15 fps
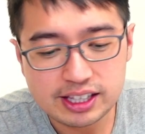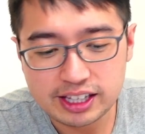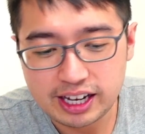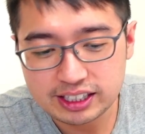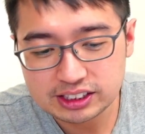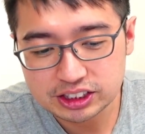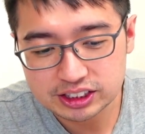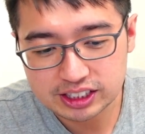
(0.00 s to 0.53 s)

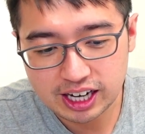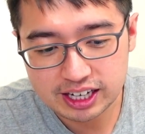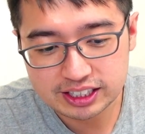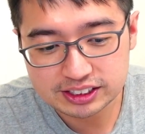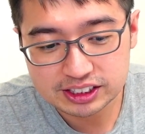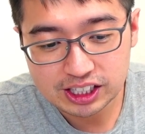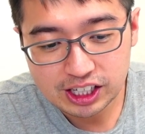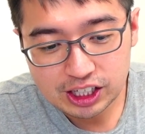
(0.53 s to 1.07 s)
That just got
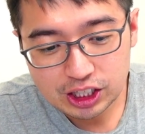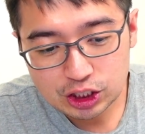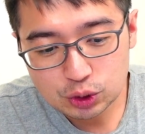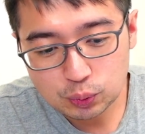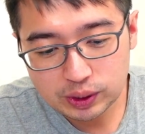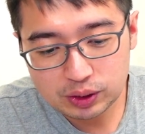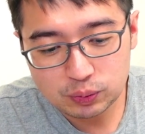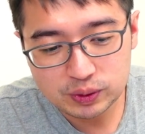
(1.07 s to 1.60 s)
us
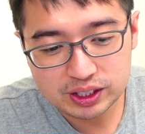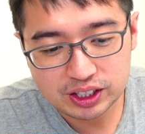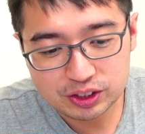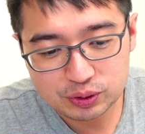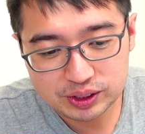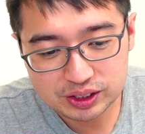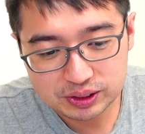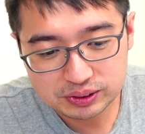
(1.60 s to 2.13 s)

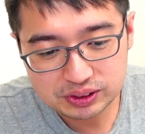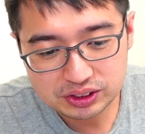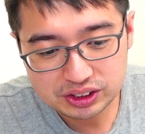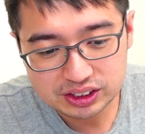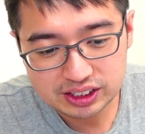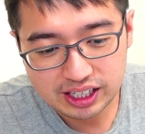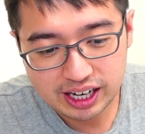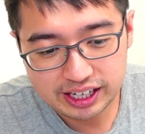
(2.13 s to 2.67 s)
2,100
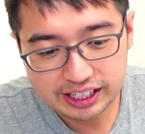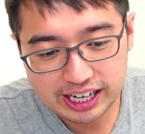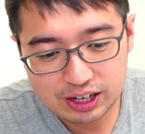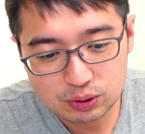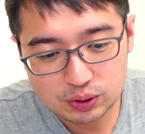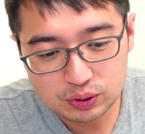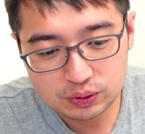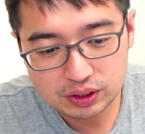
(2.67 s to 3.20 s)
Doge. I
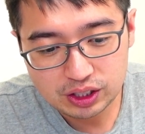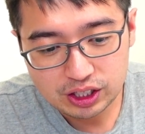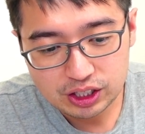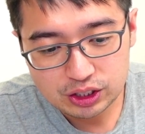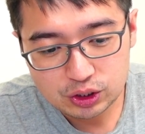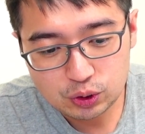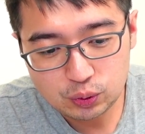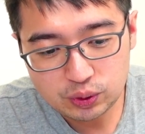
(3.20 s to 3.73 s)
now own
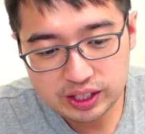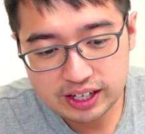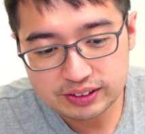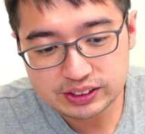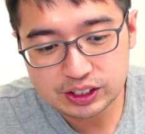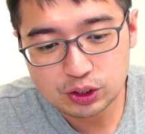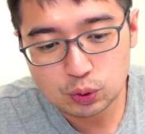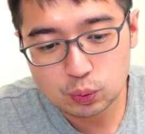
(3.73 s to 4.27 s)

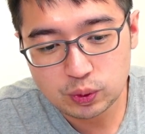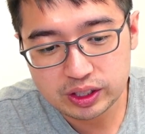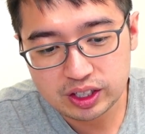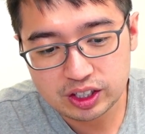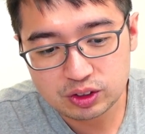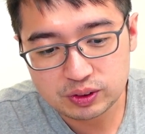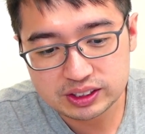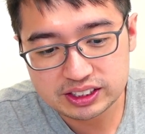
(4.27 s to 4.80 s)

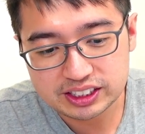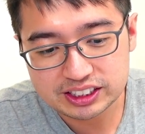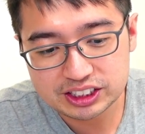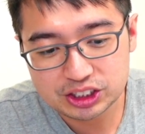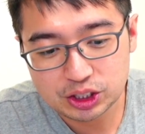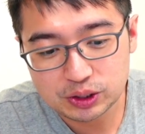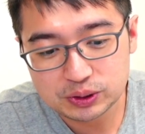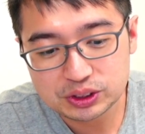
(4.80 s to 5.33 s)
2,106
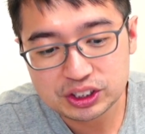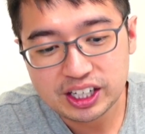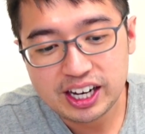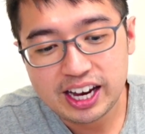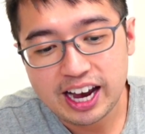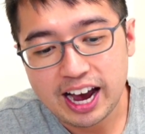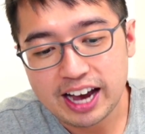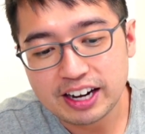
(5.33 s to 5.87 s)
Doge
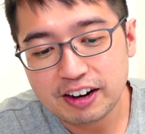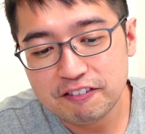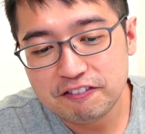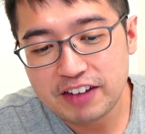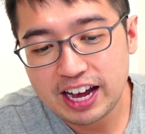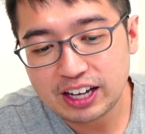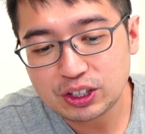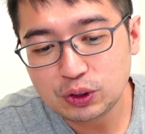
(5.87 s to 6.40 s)
at a
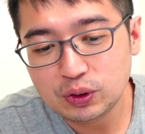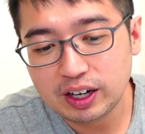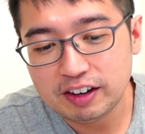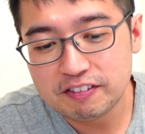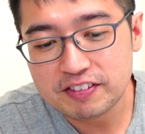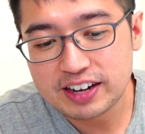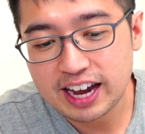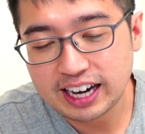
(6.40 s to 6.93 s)
value
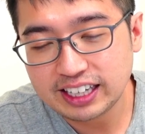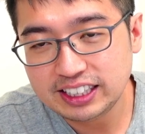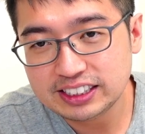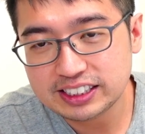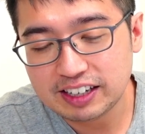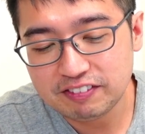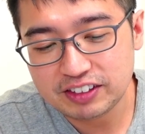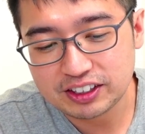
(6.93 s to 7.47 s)
of
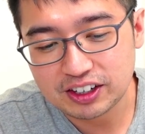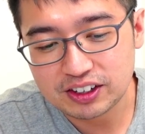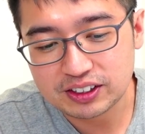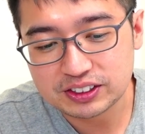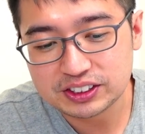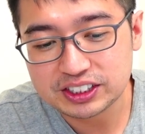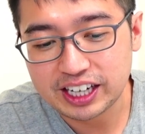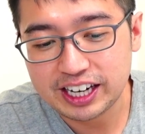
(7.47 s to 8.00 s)

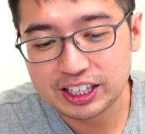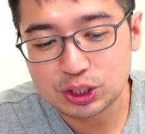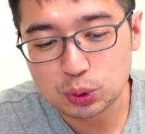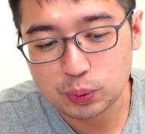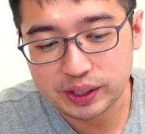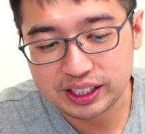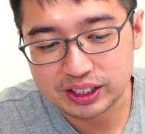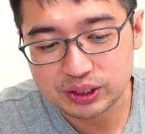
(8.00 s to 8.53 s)

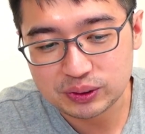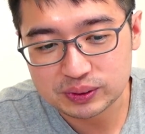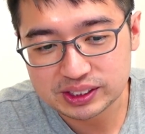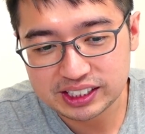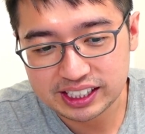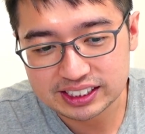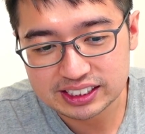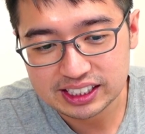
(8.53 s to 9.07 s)

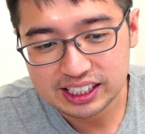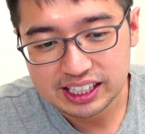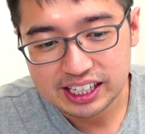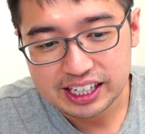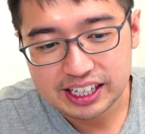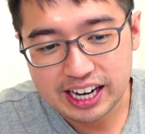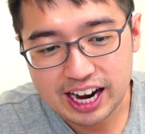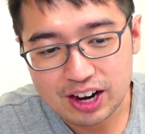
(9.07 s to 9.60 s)
$97.22.
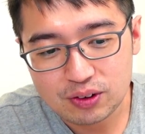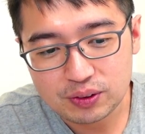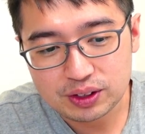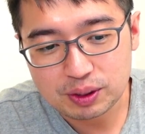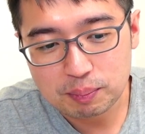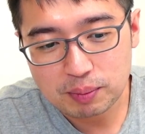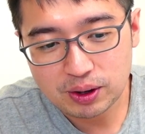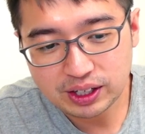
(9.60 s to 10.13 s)
Now,
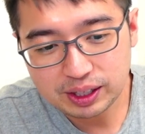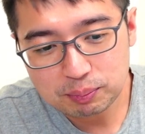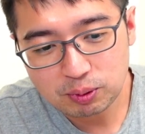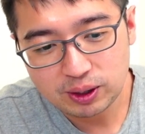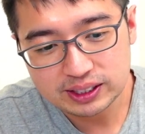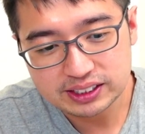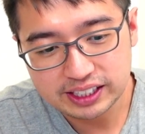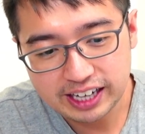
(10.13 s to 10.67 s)
the market
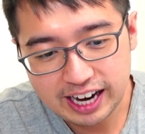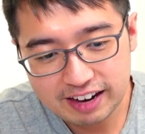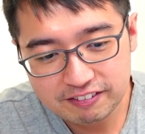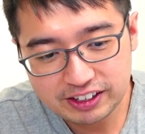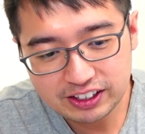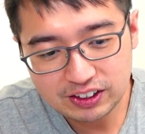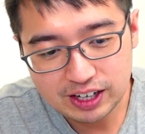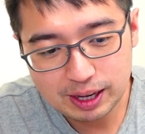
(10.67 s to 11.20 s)
price they have
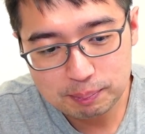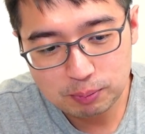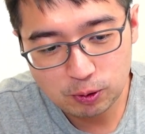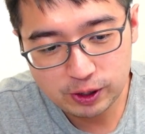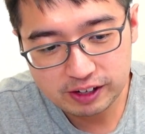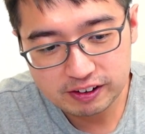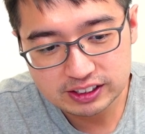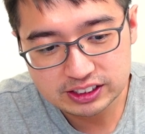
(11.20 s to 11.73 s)
here at
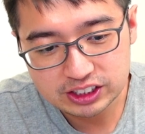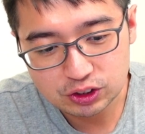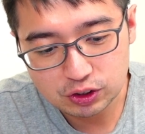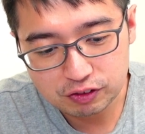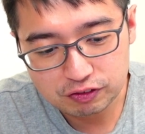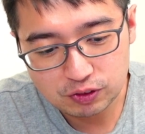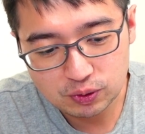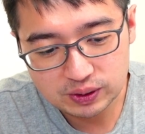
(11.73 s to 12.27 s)

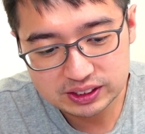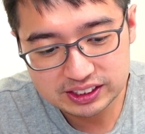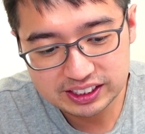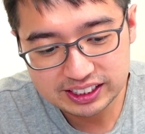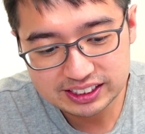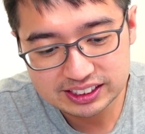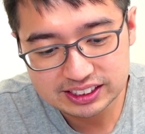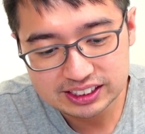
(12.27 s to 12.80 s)

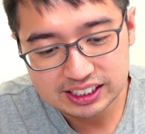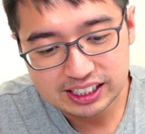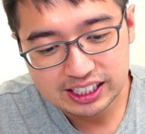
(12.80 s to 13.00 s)
0.046,